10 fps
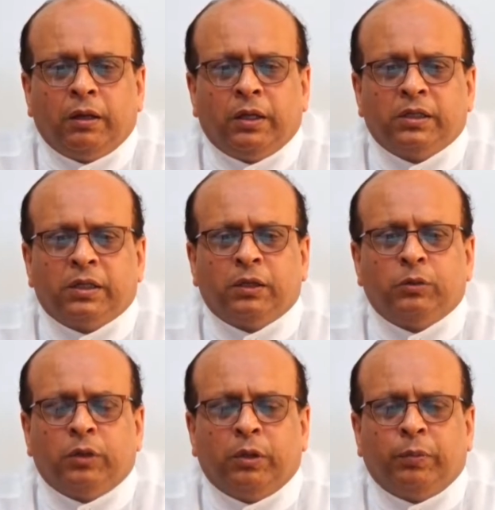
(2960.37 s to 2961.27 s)

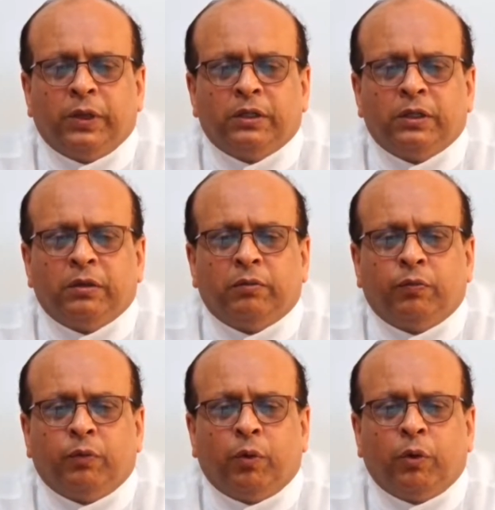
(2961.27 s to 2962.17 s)
discuss with the
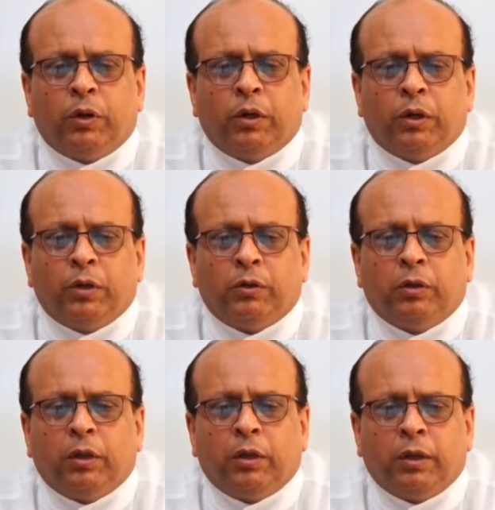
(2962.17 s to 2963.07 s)
patient for
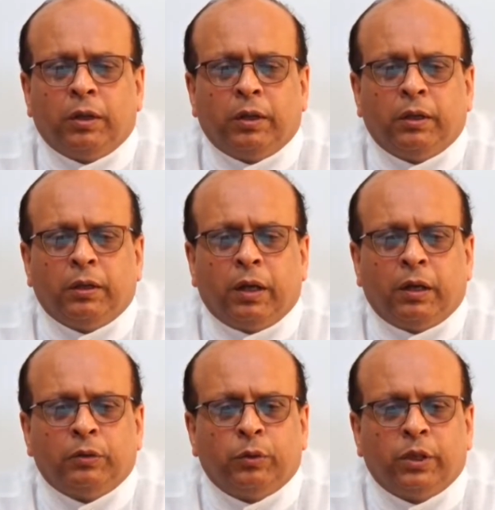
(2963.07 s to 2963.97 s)

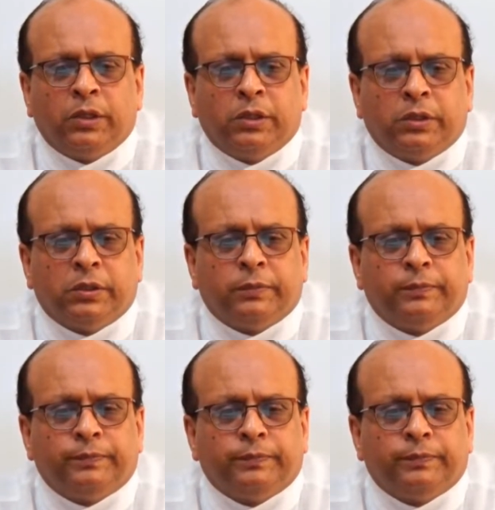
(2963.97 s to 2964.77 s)
arthrodesis.